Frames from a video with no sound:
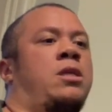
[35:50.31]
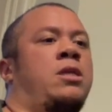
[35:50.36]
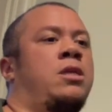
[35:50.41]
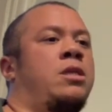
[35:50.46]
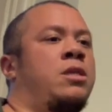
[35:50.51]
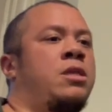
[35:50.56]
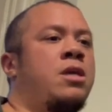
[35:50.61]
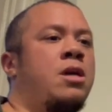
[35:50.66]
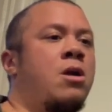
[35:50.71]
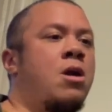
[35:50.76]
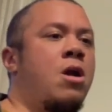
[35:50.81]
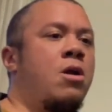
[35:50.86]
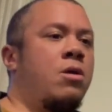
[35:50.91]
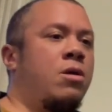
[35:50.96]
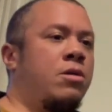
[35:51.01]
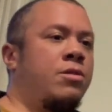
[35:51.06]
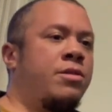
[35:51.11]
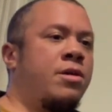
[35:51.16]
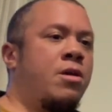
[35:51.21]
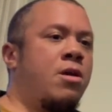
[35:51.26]

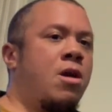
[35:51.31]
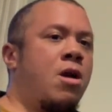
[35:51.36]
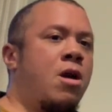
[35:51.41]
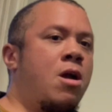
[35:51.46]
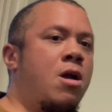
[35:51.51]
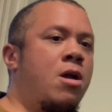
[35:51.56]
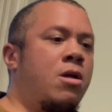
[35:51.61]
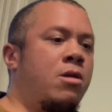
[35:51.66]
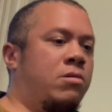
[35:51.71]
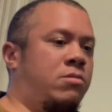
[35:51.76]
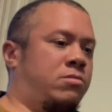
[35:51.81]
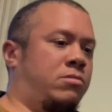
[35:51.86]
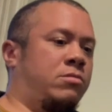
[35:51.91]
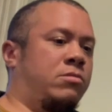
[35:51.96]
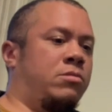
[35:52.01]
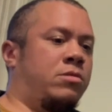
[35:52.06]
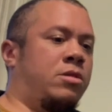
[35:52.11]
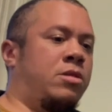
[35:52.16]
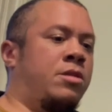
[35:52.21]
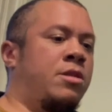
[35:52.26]
there
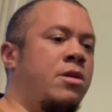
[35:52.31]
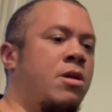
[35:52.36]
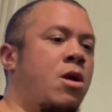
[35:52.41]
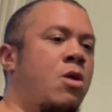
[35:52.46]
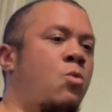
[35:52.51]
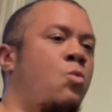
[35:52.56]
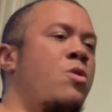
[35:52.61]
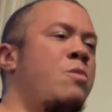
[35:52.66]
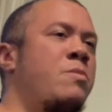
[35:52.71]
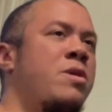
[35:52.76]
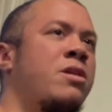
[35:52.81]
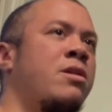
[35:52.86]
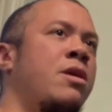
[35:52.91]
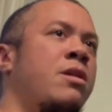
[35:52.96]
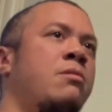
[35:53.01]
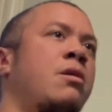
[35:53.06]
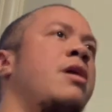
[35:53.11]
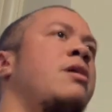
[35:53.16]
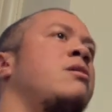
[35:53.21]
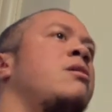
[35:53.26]
are
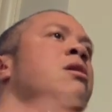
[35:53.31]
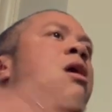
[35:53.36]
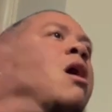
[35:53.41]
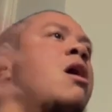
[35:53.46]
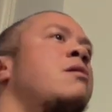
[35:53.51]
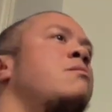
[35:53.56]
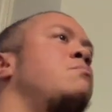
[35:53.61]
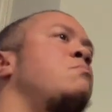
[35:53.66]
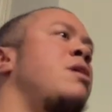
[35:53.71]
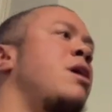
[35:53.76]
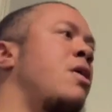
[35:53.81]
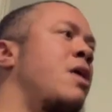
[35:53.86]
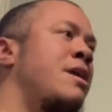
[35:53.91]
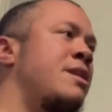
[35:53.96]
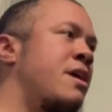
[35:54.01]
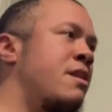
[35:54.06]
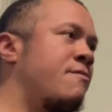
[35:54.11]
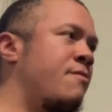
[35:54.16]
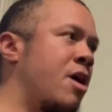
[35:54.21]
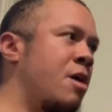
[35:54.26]
women and non-male
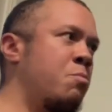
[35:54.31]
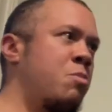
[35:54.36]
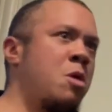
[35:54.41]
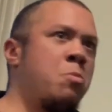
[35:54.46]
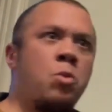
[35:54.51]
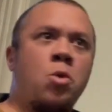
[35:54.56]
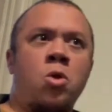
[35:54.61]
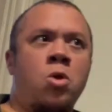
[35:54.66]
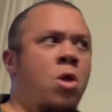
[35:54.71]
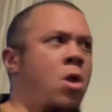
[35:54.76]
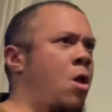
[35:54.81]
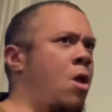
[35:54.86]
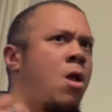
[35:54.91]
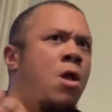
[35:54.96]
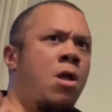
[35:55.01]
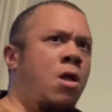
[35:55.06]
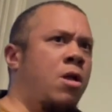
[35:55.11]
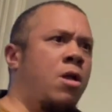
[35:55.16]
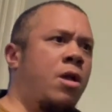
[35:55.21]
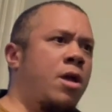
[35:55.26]
identifying people
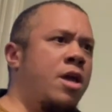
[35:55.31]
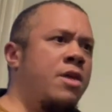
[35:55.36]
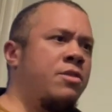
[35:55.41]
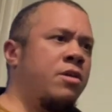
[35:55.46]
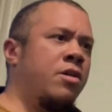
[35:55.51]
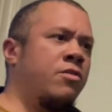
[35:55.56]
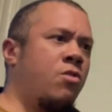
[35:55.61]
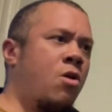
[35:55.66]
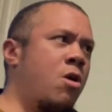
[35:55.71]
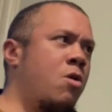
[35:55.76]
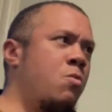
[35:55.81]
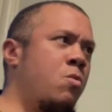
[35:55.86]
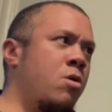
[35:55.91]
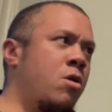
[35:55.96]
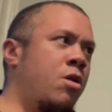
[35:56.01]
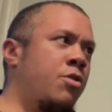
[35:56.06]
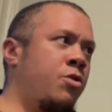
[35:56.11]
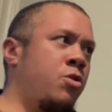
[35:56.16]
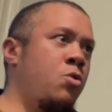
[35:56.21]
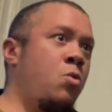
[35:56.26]
in the guitar
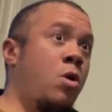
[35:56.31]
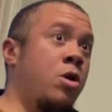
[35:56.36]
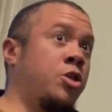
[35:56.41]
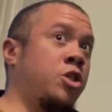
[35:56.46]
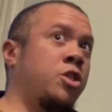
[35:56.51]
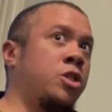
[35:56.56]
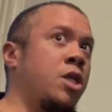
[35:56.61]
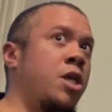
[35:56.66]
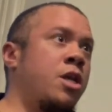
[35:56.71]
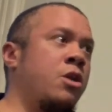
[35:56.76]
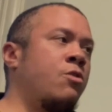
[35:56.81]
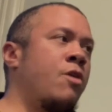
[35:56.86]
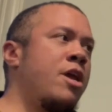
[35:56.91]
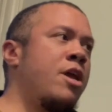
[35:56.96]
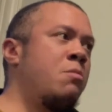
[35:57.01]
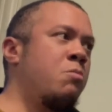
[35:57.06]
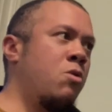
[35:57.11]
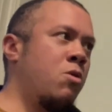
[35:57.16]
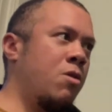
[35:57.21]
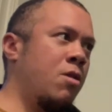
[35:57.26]
world who are just
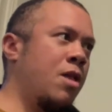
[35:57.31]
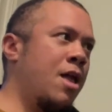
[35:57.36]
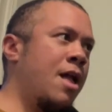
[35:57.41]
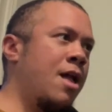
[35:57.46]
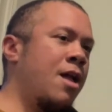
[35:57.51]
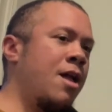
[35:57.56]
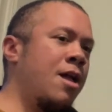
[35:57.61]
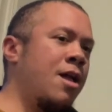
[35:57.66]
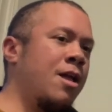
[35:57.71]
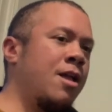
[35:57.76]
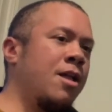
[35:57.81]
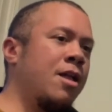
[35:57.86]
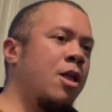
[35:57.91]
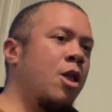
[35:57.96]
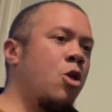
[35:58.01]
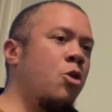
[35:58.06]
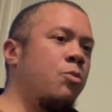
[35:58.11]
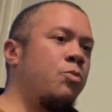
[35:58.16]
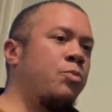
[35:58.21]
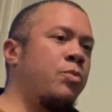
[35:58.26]
incredible,
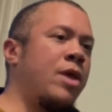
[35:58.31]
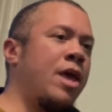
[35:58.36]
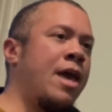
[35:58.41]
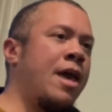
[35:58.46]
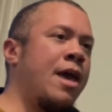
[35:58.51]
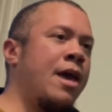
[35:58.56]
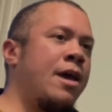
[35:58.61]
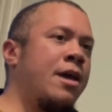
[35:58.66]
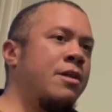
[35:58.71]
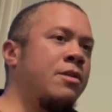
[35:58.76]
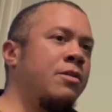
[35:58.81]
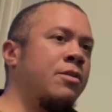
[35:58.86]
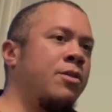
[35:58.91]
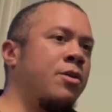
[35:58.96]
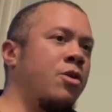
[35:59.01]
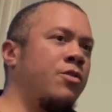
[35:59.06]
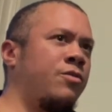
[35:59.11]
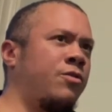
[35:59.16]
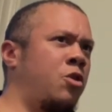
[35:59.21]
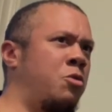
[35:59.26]
and
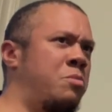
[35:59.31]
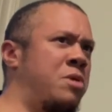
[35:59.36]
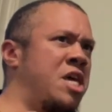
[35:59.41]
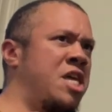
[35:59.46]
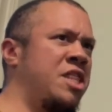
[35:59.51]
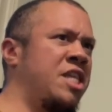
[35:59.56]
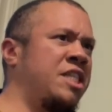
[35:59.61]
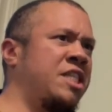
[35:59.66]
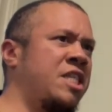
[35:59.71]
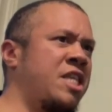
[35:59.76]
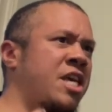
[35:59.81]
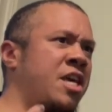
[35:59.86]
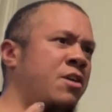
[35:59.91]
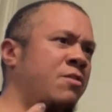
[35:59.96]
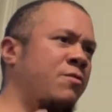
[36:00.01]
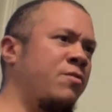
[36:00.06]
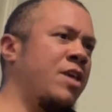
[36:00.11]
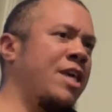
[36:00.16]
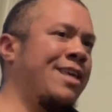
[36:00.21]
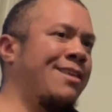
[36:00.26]
there's still being this thing
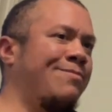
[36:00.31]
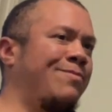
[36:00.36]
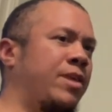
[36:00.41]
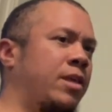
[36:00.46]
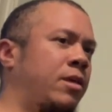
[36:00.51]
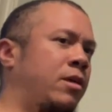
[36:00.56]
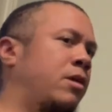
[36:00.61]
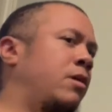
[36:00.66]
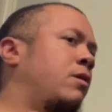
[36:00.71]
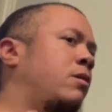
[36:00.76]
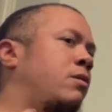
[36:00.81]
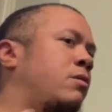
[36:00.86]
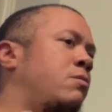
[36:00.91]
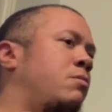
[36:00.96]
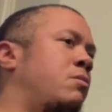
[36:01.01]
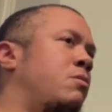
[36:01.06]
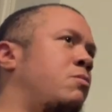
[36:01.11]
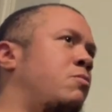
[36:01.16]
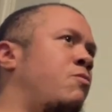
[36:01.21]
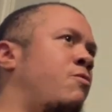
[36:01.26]
of like
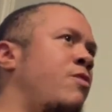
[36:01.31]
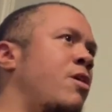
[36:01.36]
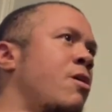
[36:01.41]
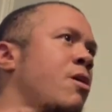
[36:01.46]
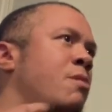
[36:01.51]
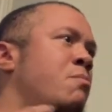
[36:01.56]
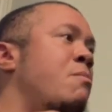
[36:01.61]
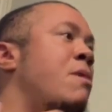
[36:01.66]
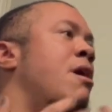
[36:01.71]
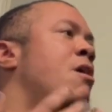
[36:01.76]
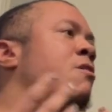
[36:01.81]
very male